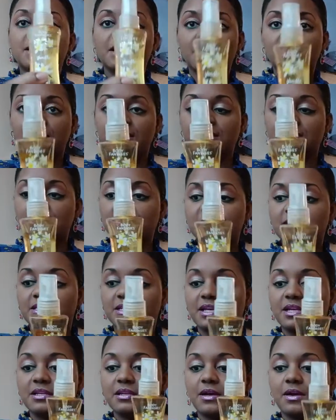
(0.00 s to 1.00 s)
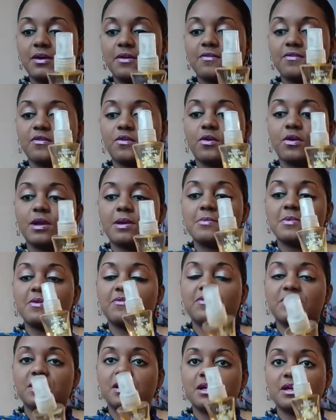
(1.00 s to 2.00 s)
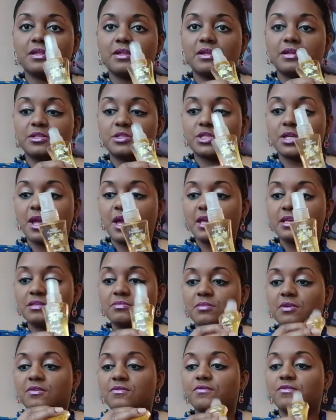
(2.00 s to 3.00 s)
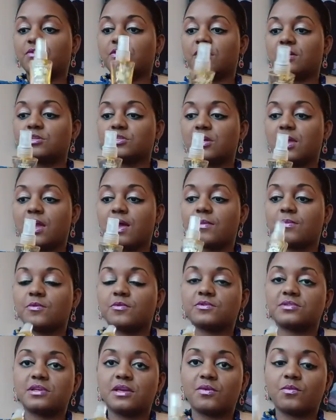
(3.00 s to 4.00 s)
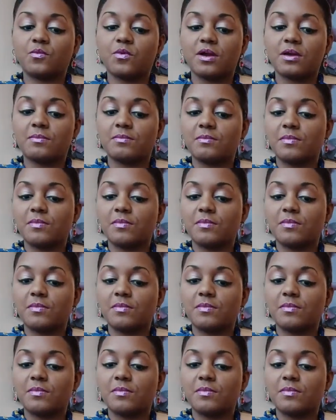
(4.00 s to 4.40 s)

the clean scent of creamy vanilla, jasmine, fresh apples, and white